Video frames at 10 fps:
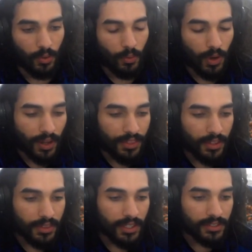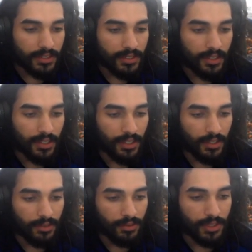Well, I think that's
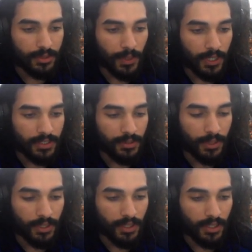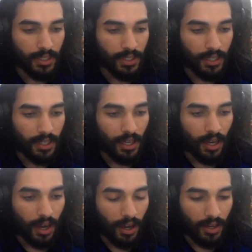the responsibility
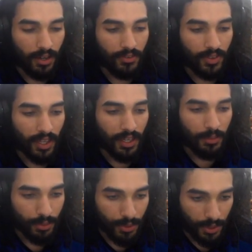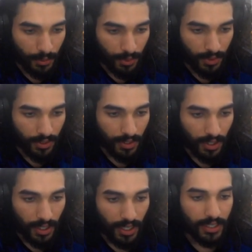of any prequel.
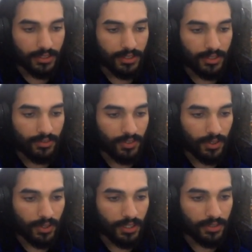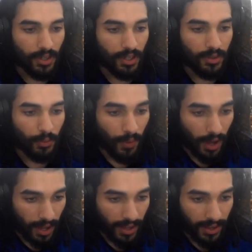It's to focus on the
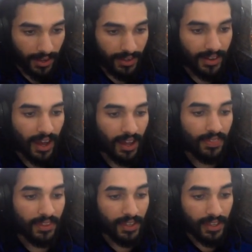why, not the